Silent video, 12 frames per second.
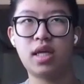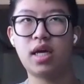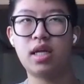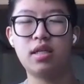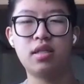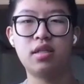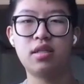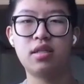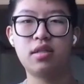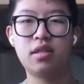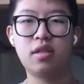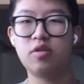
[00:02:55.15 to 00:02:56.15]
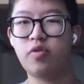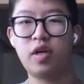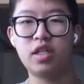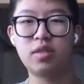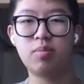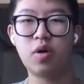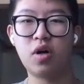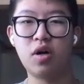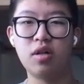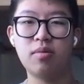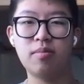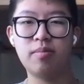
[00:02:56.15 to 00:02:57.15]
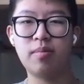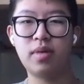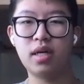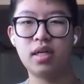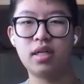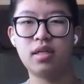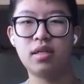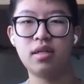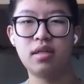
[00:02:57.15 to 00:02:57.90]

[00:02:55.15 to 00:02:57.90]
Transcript: that it was very small, but